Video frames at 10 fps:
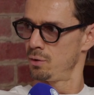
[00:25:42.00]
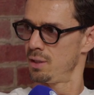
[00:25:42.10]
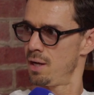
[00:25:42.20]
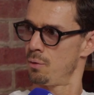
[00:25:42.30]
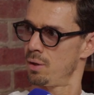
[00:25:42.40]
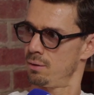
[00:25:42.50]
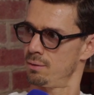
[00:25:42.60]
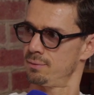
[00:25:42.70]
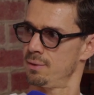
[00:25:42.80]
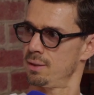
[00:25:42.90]
the era
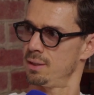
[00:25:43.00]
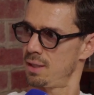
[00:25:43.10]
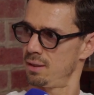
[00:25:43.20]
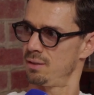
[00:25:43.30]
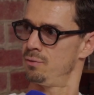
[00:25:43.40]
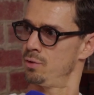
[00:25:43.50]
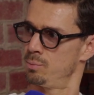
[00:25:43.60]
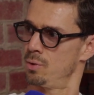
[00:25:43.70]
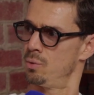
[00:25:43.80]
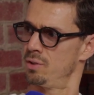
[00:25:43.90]
of Italian
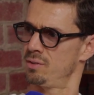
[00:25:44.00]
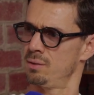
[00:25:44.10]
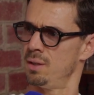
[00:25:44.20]
football was